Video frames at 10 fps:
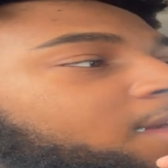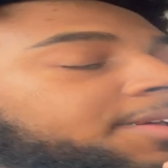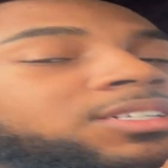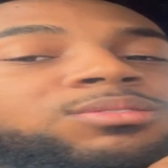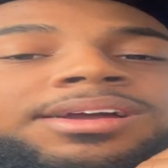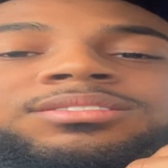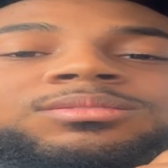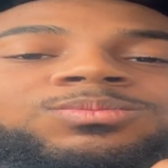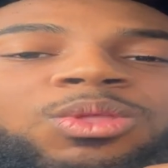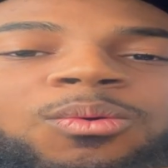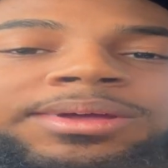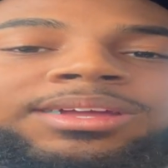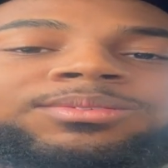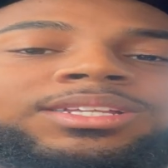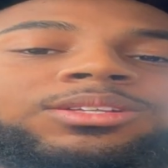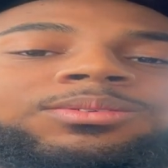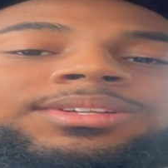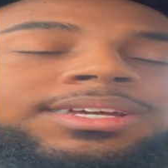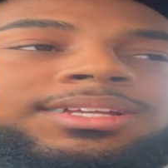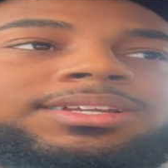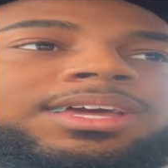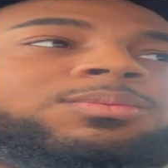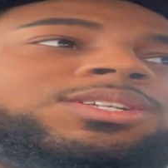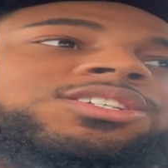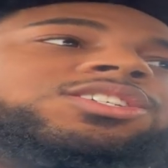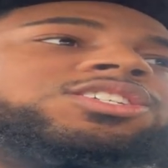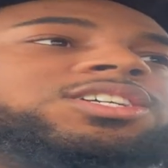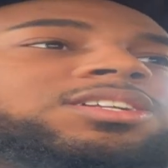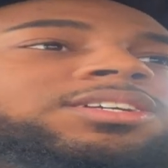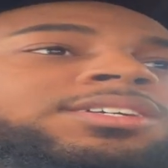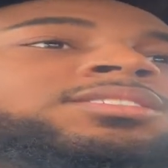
Anyway, we ain't really doing nothing today. We just chilling.